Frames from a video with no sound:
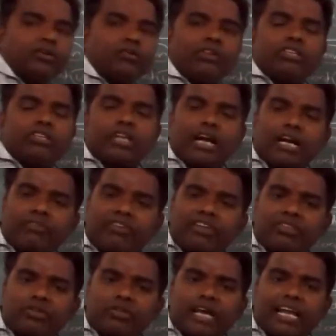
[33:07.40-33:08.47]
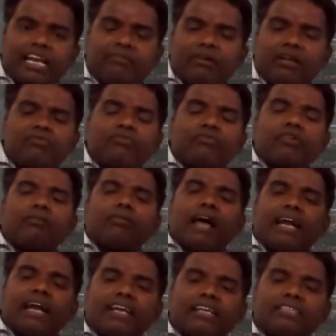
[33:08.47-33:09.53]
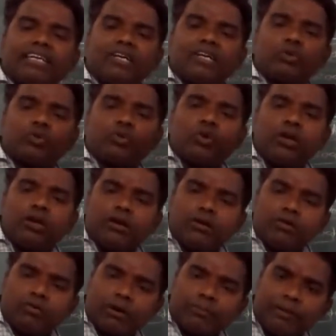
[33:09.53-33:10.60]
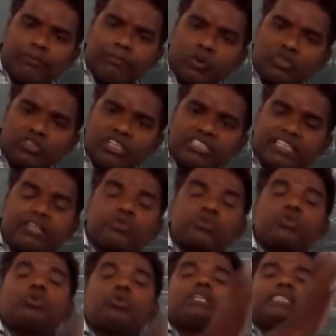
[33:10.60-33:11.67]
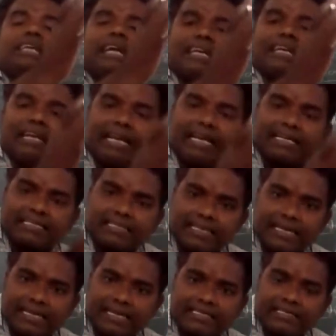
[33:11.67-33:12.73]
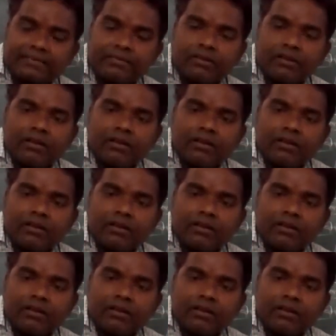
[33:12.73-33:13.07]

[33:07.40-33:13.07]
With the cut with animal from anterior side to what, ma? Posterior side through the central axis.